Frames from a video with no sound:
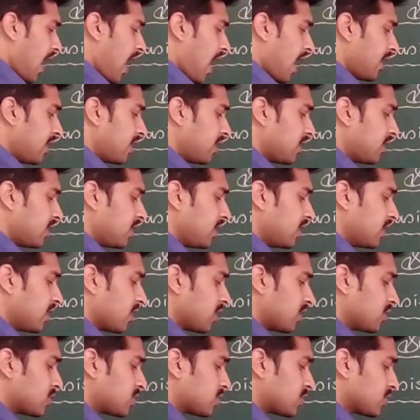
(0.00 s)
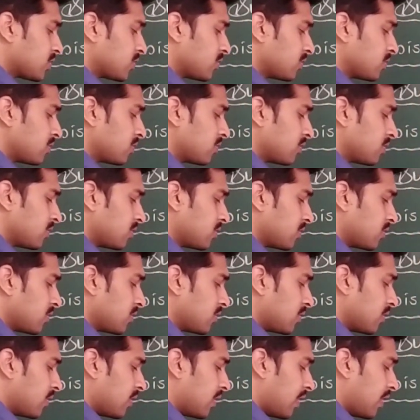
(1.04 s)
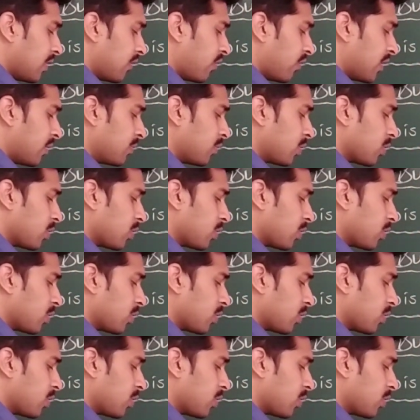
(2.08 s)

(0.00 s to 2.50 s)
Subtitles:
And here also one